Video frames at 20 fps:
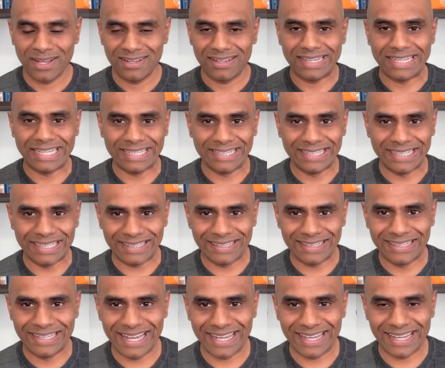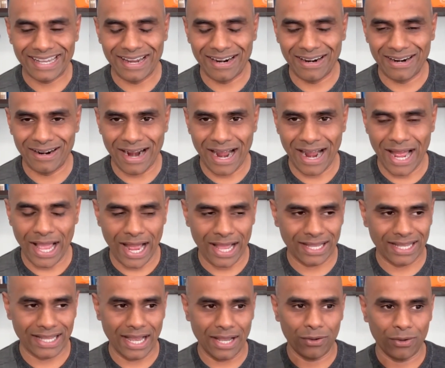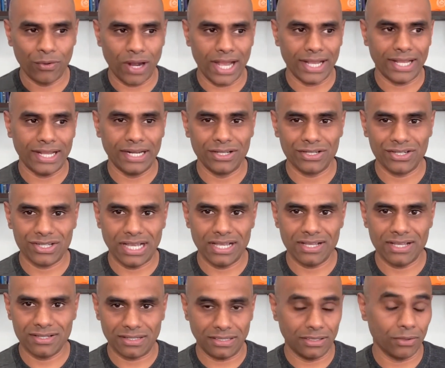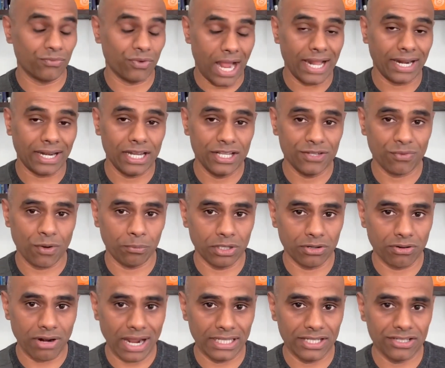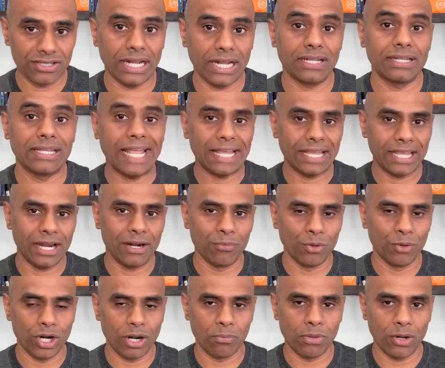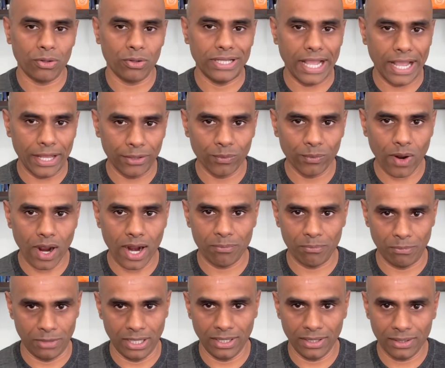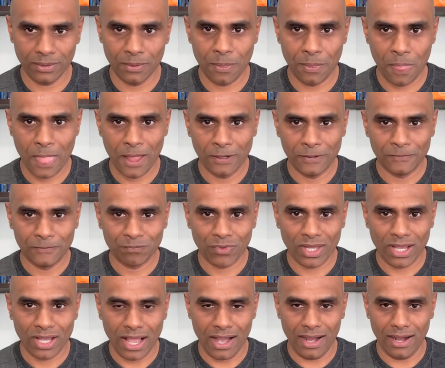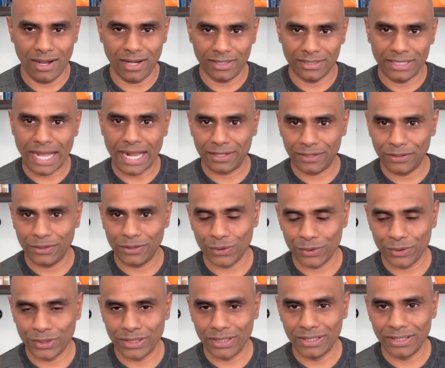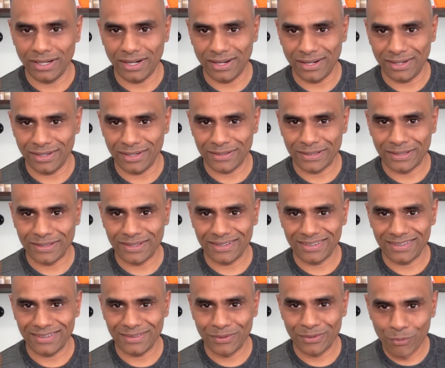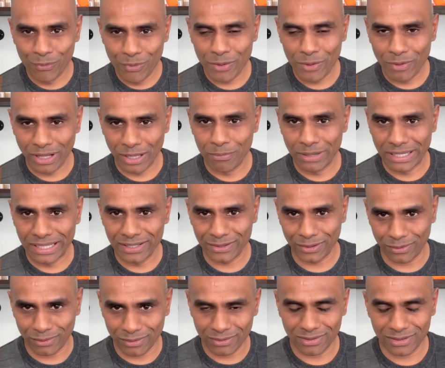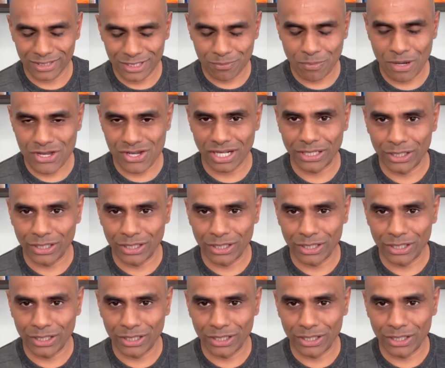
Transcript: they care. I get a sense, at least from the rallies, that they care more about the environment. That we will be, especially